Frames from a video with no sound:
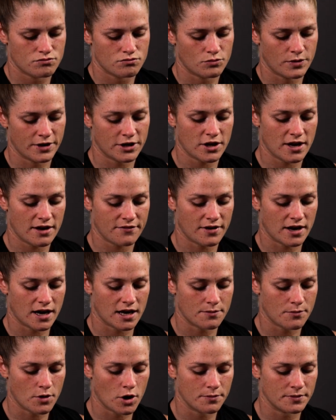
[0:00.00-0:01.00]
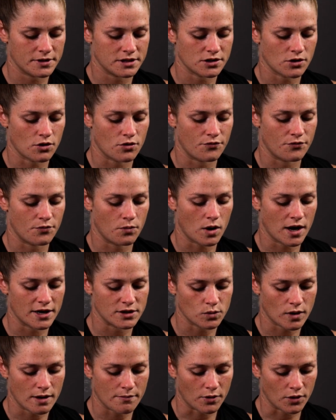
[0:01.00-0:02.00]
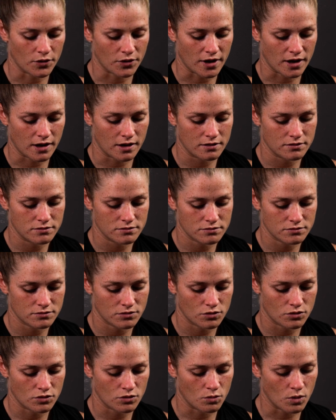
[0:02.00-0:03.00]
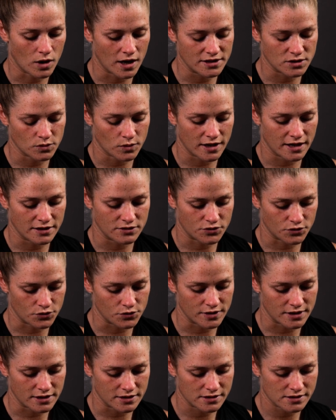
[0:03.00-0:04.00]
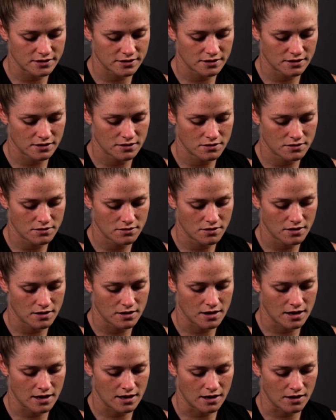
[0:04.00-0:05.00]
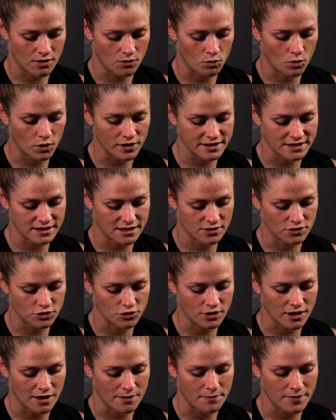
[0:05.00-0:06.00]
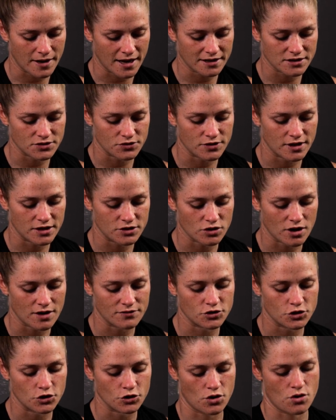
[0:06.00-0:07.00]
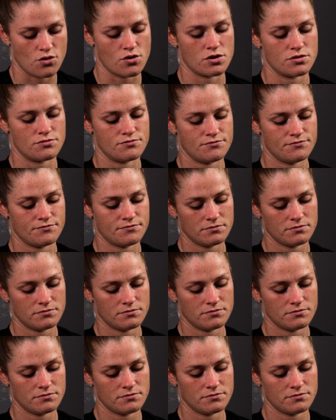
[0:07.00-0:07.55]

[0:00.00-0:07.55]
When you have harder moments of why do I bother or why do I do this, uh, what is it you come back to that drives you to go on?